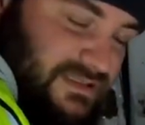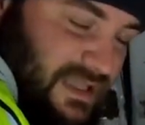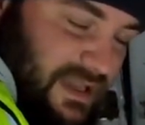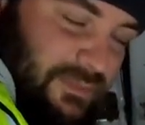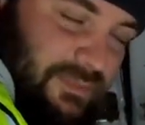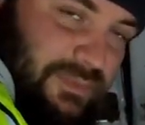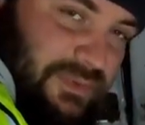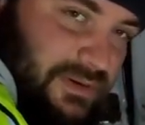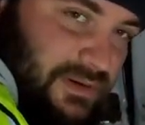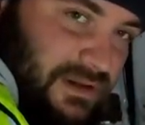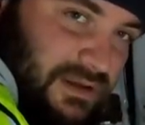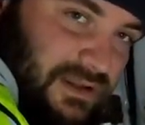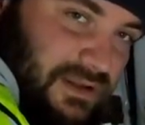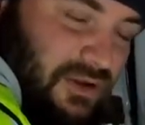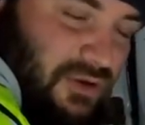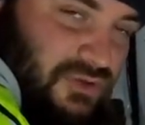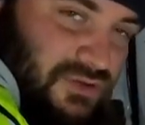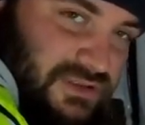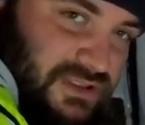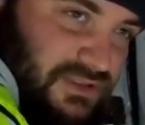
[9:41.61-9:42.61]
step
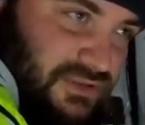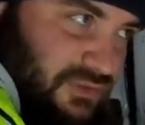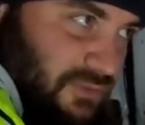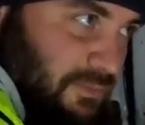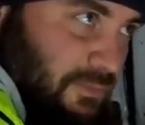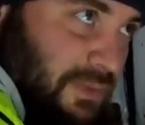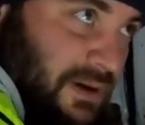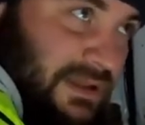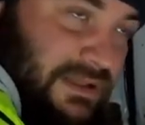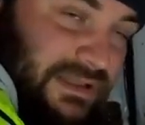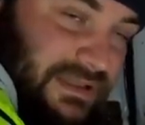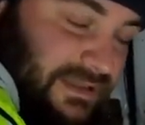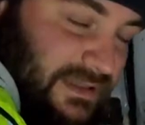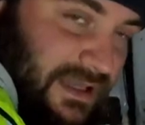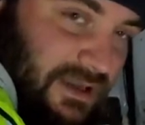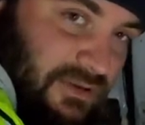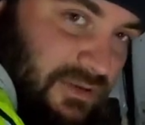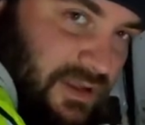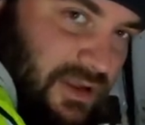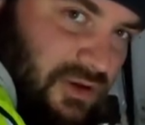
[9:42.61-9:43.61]
closer to
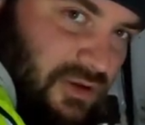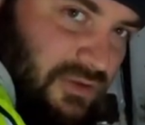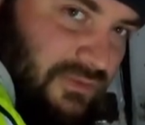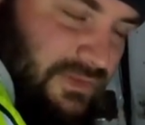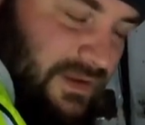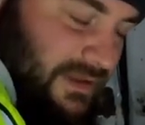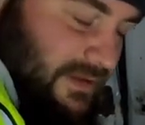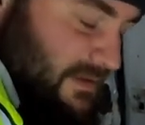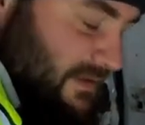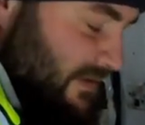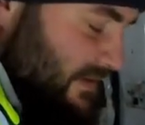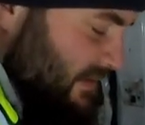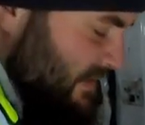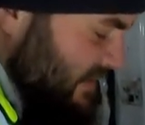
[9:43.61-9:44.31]
burning down the whole van.